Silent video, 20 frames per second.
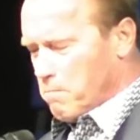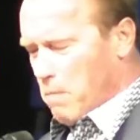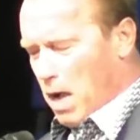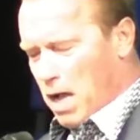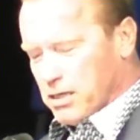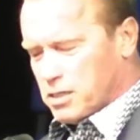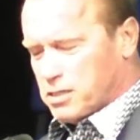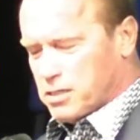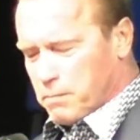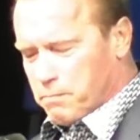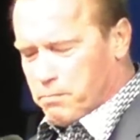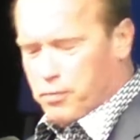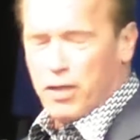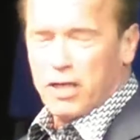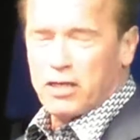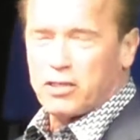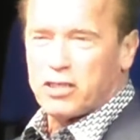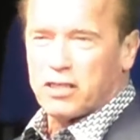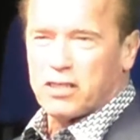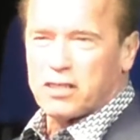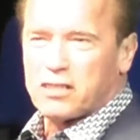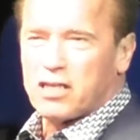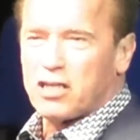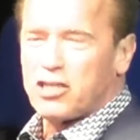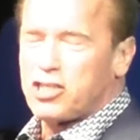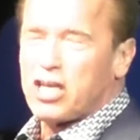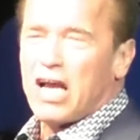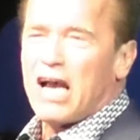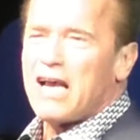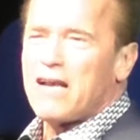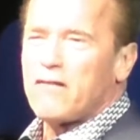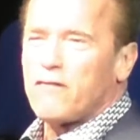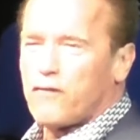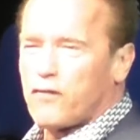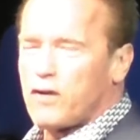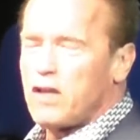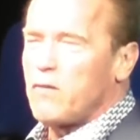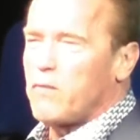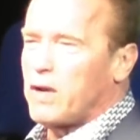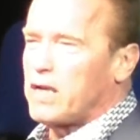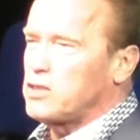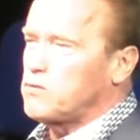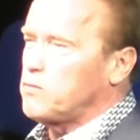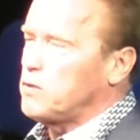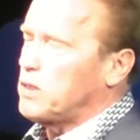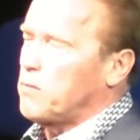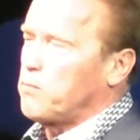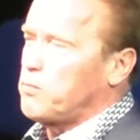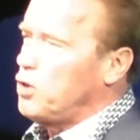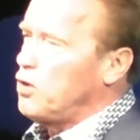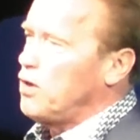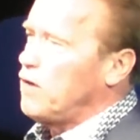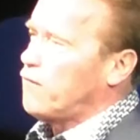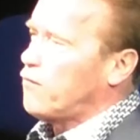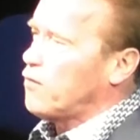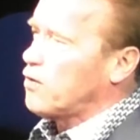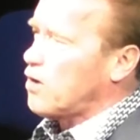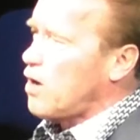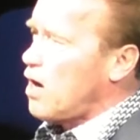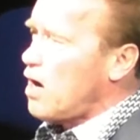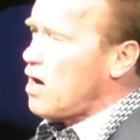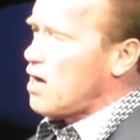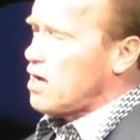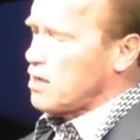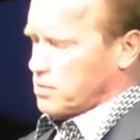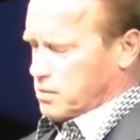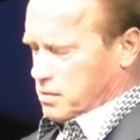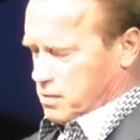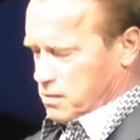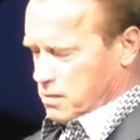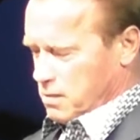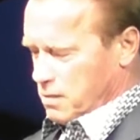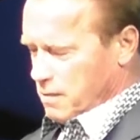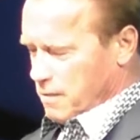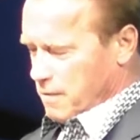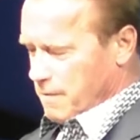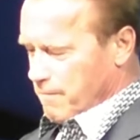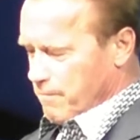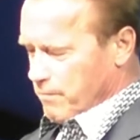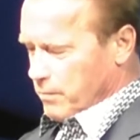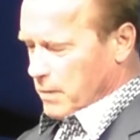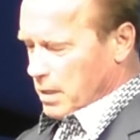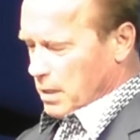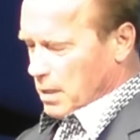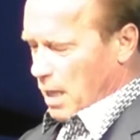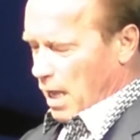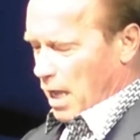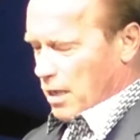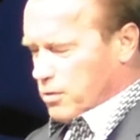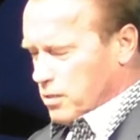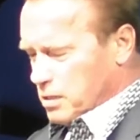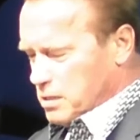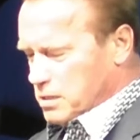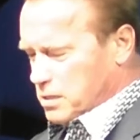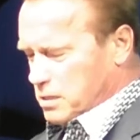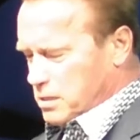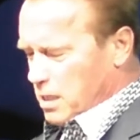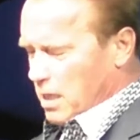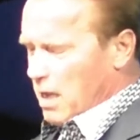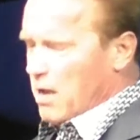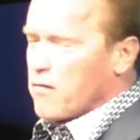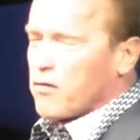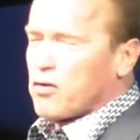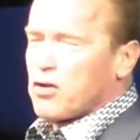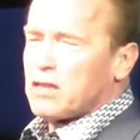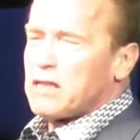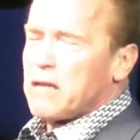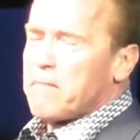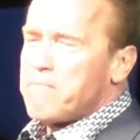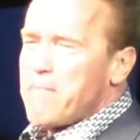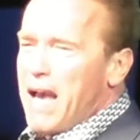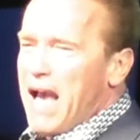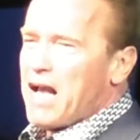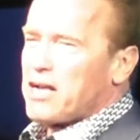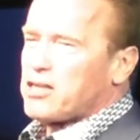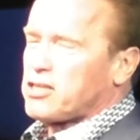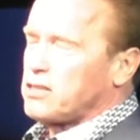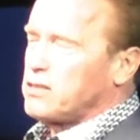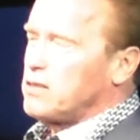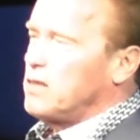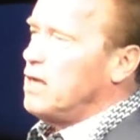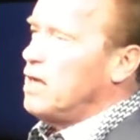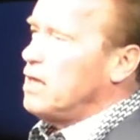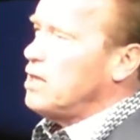the monster bridges, the giant freeways with the beautiful cars. I couldn't imagine